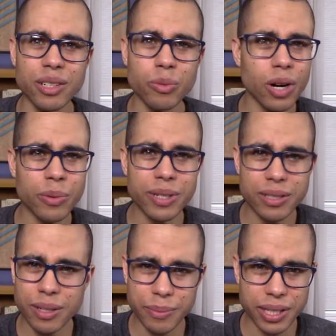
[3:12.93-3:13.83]
Walk with
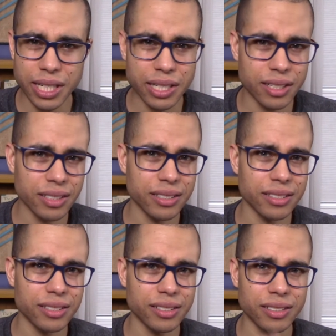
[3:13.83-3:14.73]
somebody.
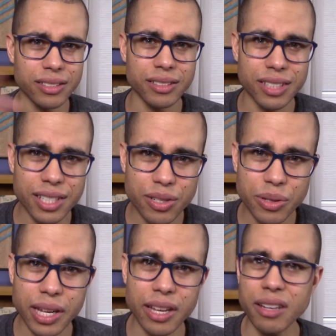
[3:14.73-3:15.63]
It's
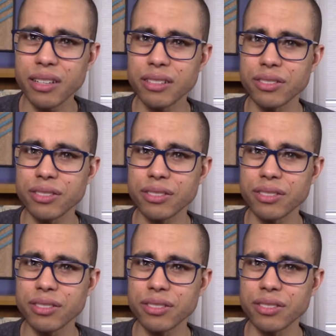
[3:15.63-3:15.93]
okay.